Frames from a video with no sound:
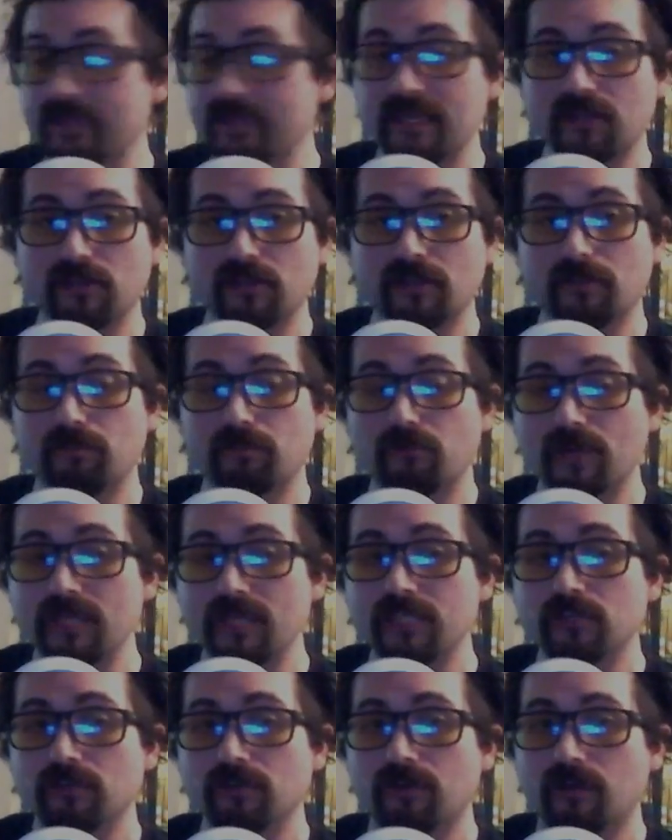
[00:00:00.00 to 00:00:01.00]
they're going to break
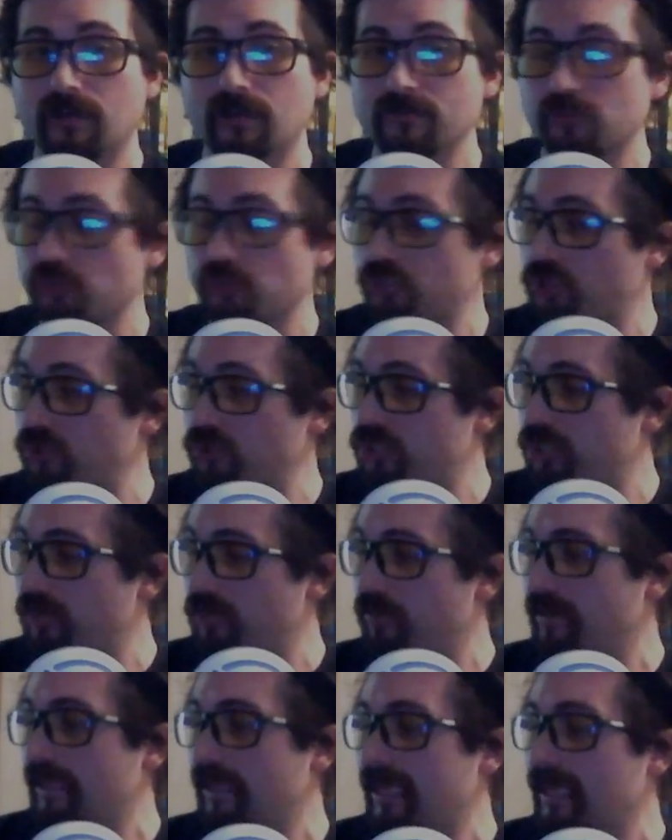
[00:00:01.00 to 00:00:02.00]
your arms or shoot you
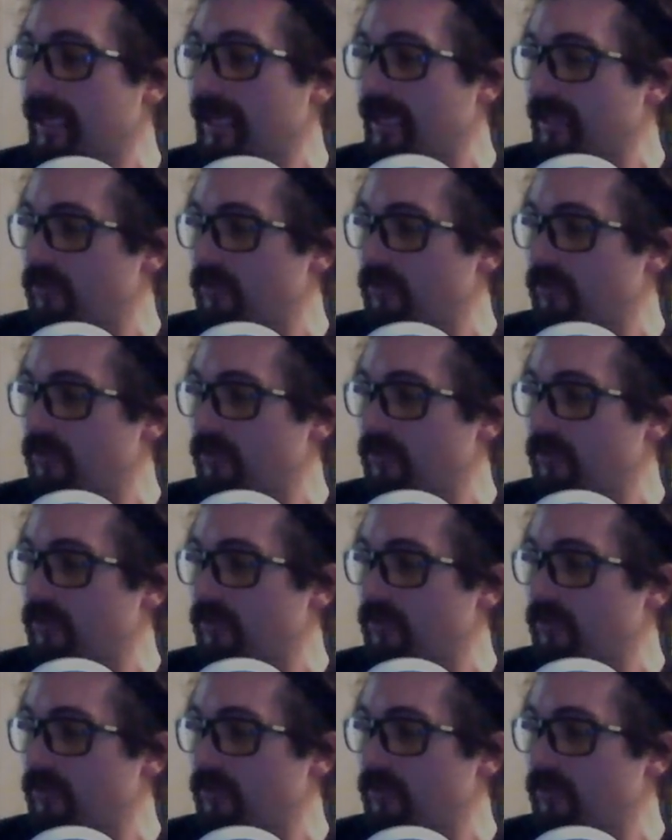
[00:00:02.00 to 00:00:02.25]
in the head